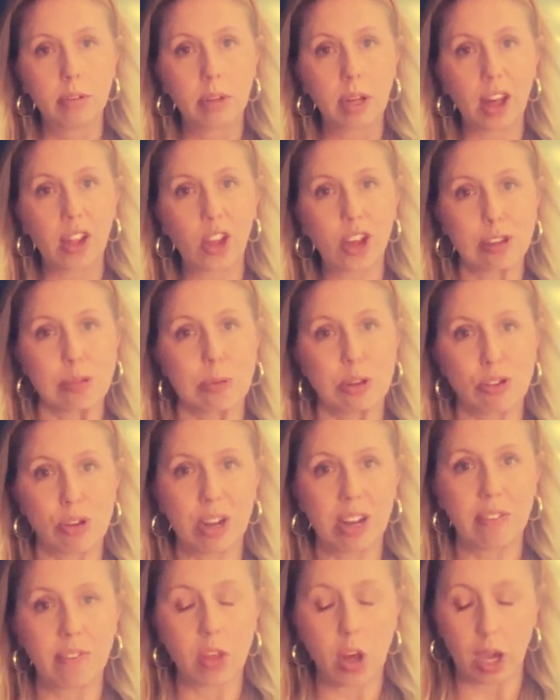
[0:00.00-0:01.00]
I lost my train
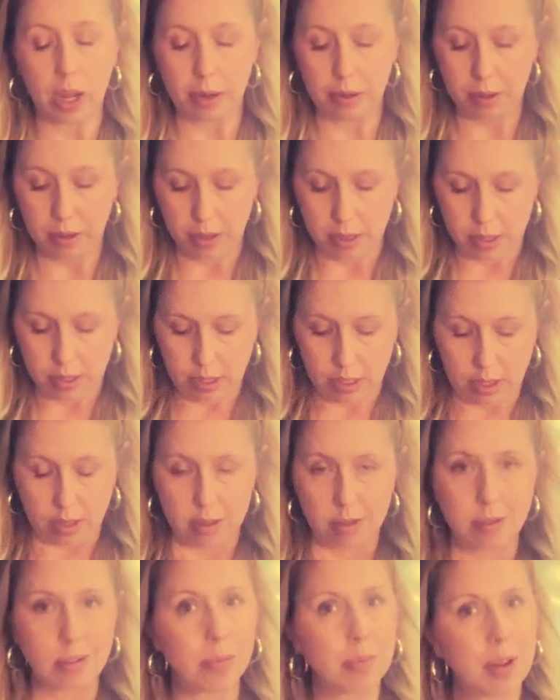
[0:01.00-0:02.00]
of thought.
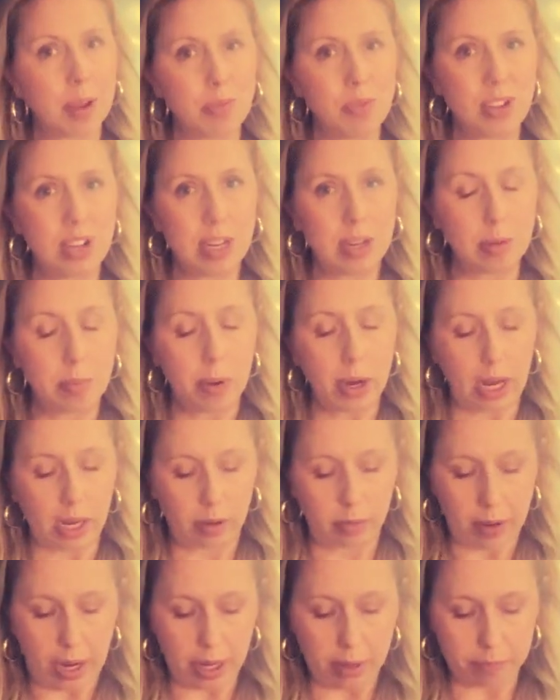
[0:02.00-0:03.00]
Sometimes you need a
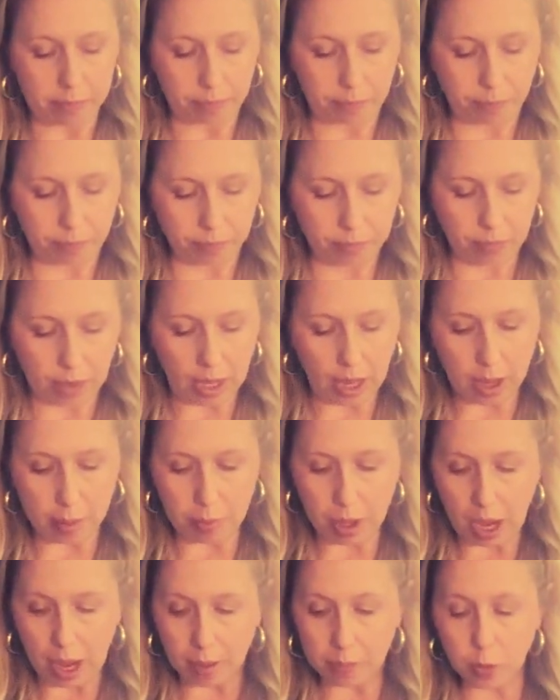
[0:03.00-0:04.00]
break, right?
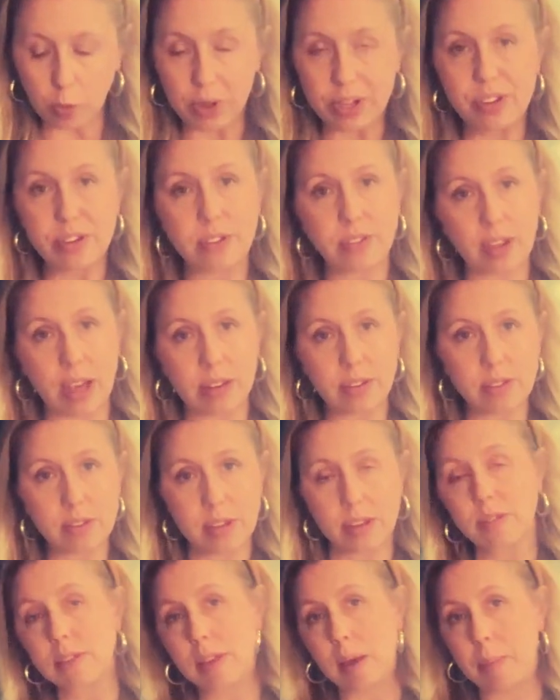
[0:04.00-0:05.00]
I'm going to zest
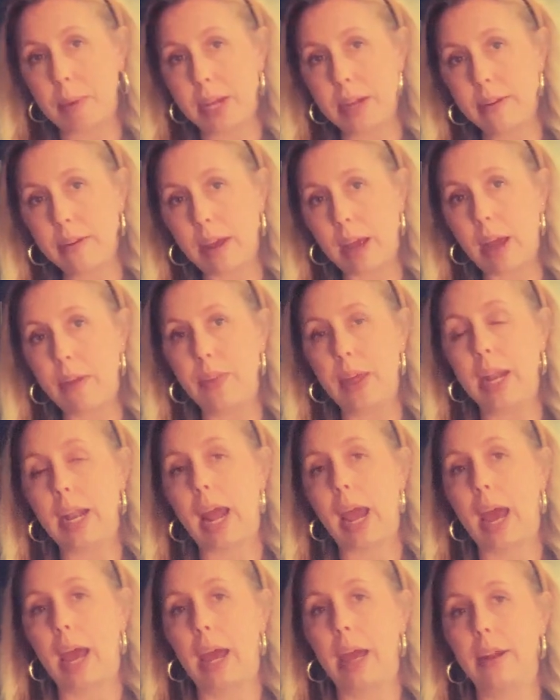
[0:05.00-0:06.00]
this lemon and then
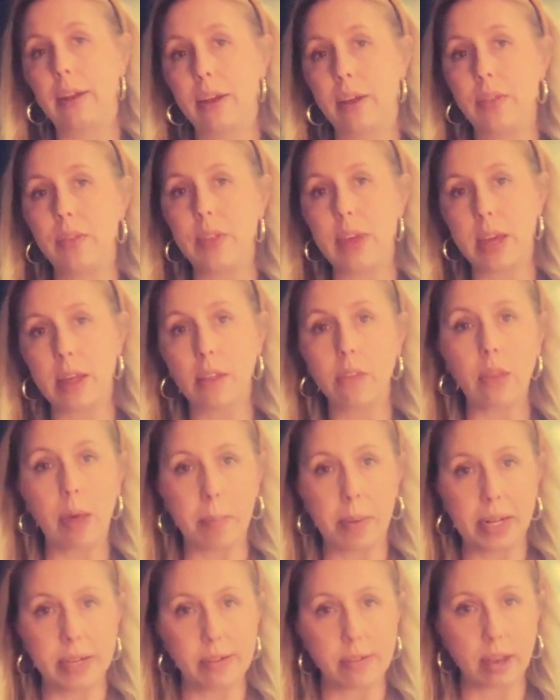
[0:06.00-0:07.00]
add the
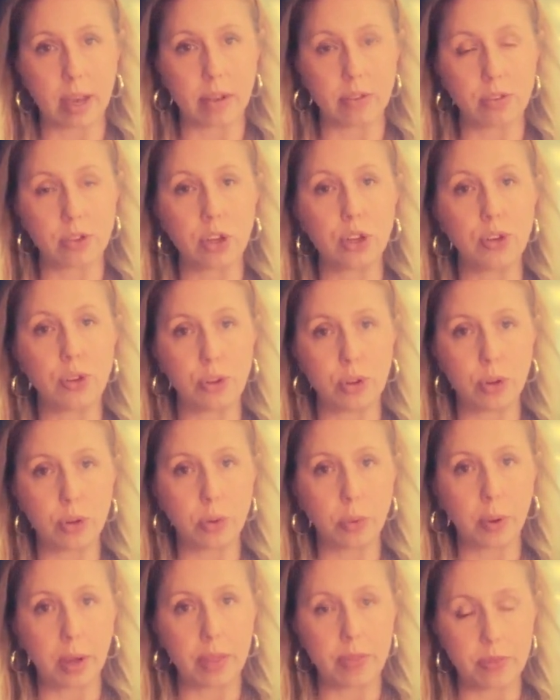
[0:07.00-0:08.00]
lemon zest
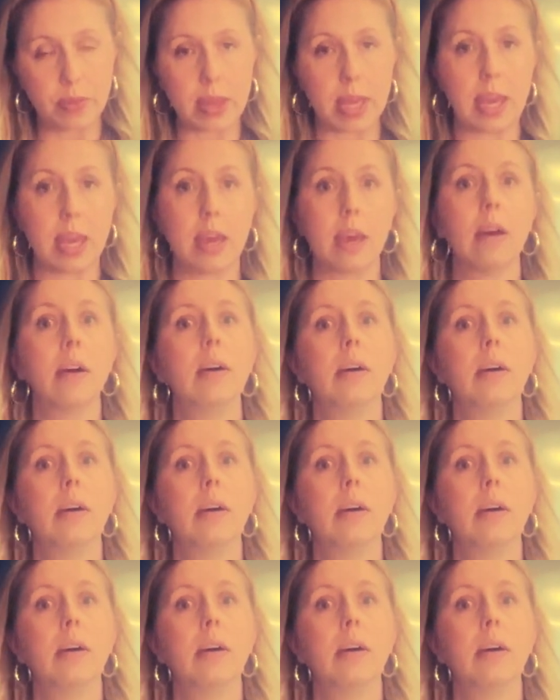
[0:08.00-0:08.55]
to the